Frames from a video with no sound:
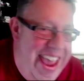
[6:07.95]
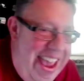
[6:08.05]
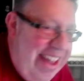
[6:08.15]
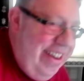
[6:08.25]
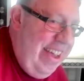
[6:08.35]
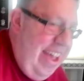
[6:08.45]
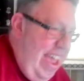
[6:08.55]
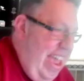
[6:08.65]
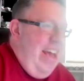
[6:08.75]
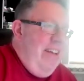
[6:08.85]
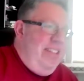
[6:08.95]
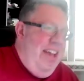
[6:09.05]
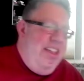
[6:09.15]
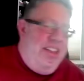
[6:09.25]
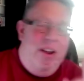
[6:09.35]
and
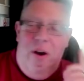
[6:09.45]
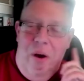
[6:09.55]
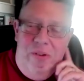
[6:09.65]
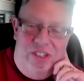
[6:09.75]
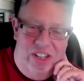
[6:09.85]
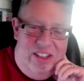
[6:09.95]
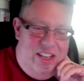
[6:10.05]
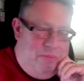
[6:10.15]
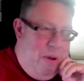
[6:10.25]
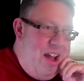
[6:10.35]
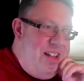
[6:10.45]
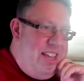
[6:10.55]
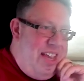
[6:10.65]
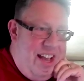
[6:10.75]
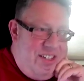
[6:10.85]
I'll tell you, hosting this
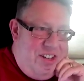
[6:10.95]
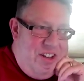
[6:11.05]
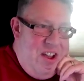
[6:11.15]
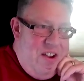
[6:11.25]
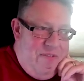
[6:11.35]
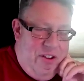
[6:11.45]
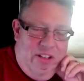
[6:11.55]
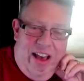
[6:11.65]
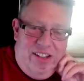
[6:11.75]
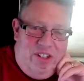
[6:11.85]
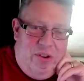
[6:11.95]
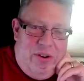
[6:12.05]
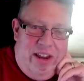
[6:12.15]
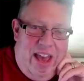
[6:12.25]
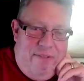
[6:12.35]
podcast for the last
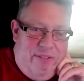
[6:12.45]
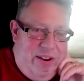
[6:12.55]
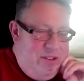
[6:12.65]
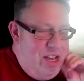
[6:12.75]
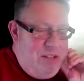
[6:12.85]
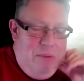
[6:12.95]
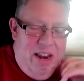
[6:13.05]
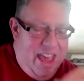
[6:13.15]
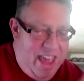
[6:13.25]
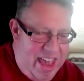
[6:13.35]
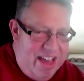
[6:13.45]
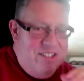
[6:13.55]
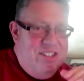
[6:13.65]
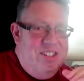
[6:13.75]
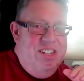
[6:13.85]
2.5 years has been
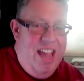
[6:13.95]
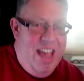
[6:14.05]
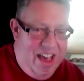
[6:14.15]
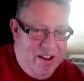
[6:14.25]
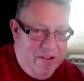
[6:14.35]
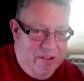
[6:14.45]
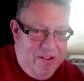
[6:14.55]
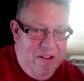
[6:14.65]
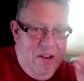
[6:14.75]
hands down